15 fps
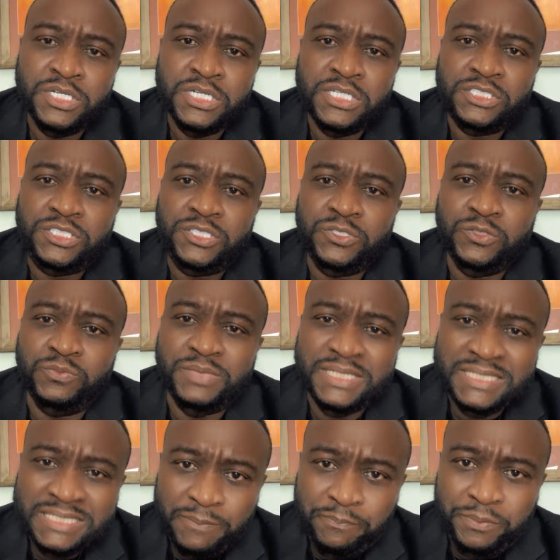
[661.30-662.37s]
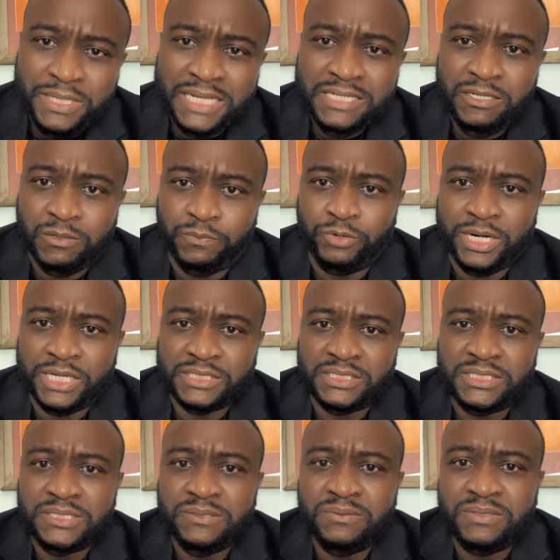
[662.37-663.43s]
to manipulate the
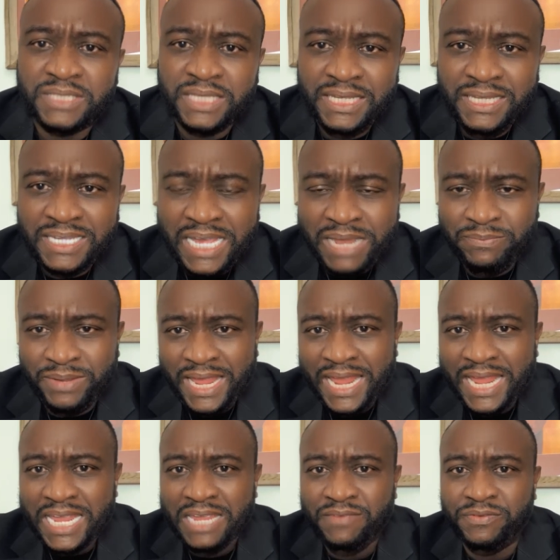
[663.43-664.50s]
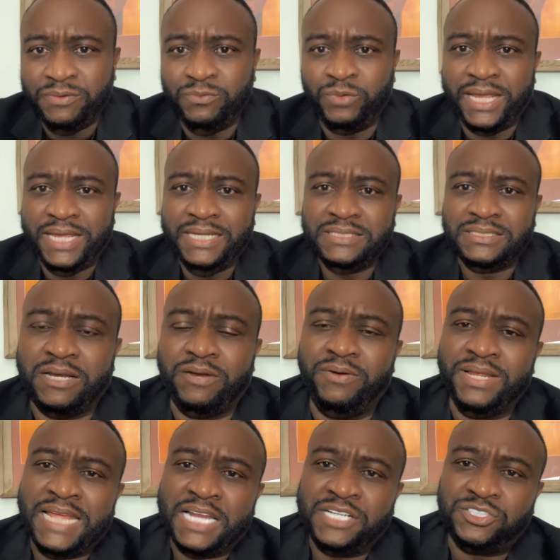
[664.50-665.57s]
oppressed to think and behave in ways
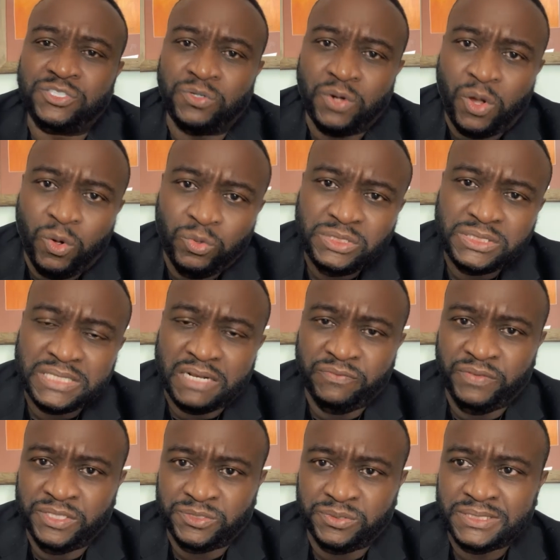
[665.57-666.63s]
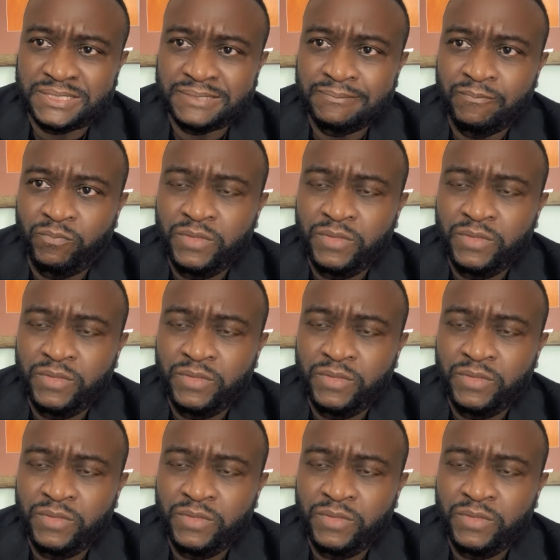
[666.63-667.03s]
against their own self-interest